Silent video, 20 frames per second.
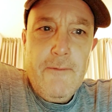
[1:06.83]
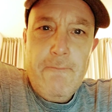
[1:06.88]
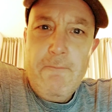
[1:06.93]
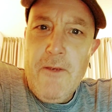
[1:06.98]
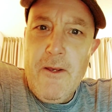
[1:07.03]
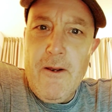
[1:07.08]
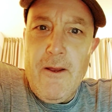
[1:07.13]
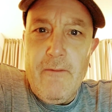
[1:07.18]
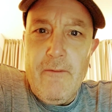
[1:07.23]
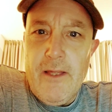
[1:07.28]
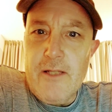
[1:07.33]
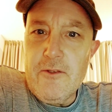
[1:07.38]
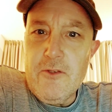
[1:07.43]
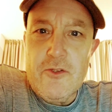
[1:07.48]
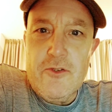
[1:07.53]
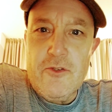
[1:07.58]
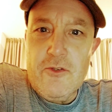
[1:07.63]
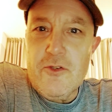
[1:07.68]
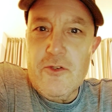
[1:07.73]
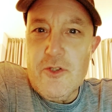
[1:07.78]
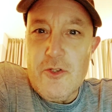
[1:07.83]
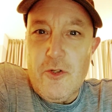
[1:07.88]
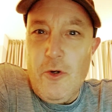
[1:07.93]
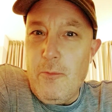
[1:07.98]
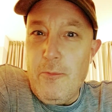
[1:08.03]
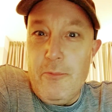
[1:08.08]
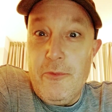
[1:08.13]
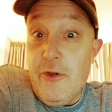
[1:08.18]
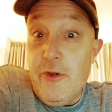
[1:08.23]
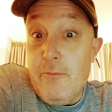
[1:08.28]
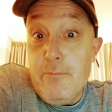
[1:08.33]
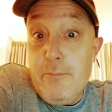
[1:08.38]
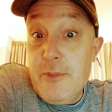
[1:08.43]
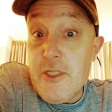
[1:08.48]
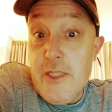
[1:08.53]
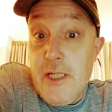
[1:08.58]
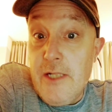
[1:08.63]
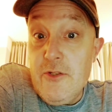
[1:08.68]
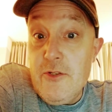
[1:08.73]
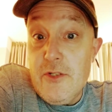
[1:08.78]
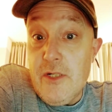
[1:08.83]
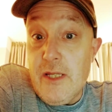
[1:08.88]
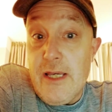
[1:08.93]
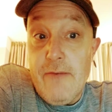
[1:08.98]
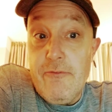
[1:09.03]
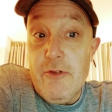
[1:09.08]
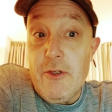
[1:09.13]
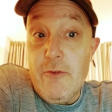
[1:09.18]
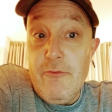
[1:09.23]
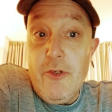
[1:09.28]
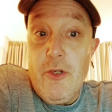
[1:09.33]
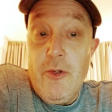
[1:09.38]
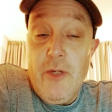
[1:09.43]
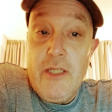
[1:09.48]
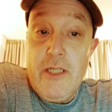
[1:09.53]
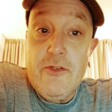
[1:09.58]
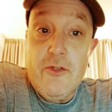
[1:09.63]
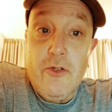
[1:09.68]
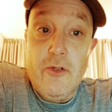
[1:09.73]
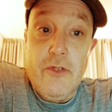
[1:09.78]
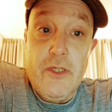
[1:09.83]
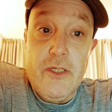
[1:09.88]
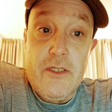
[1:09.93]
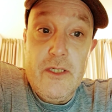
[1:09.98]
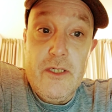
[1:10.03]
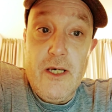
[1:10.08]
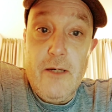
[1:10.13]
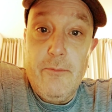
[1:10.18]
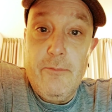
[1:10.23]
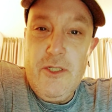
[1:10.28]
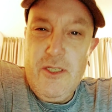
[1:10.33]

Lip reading: you know, that doesn't stop that potentially having a few hits on this album.